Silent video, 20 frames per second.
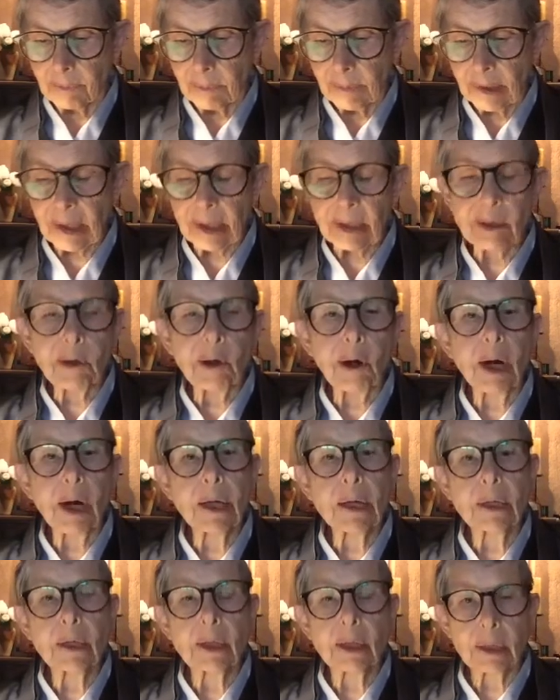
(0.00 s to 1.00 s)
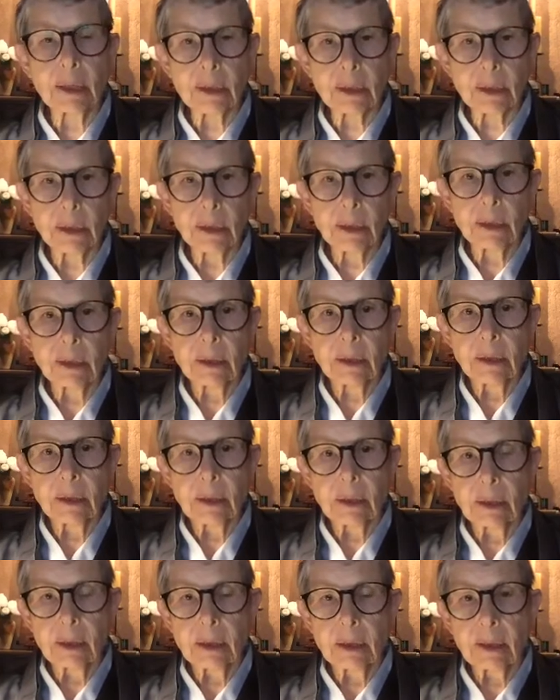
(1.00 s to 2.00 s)
get caught in it,
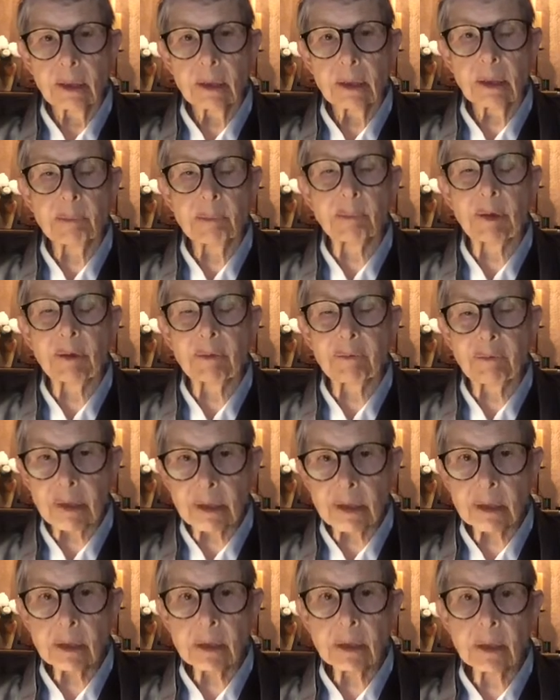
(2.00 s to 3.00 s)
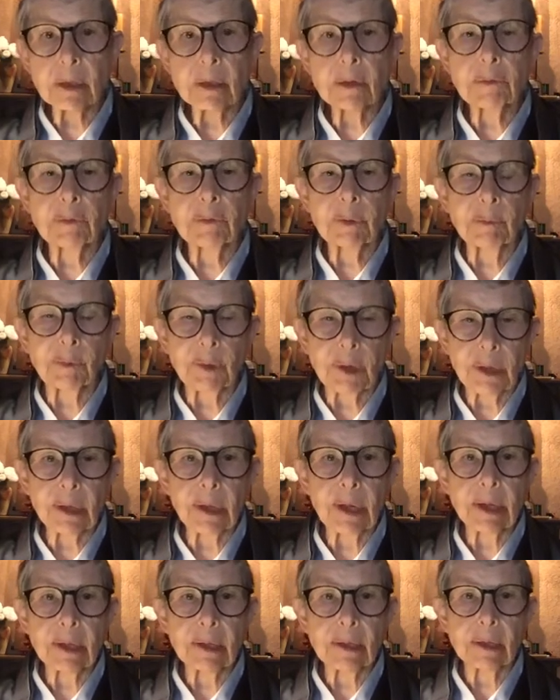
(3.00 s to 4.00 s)
that prevents us from
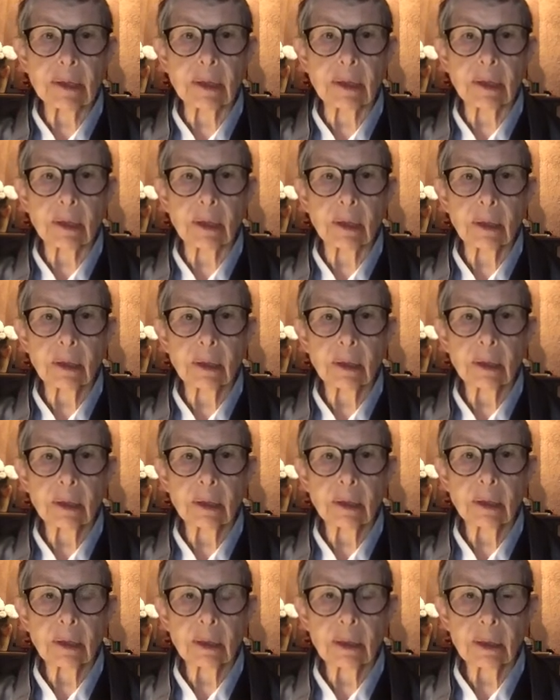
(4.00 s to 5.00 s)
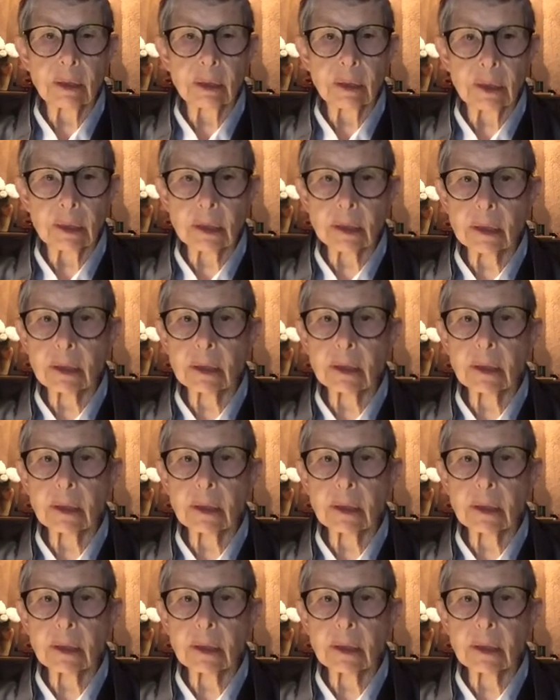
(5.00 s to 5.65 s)
realizing this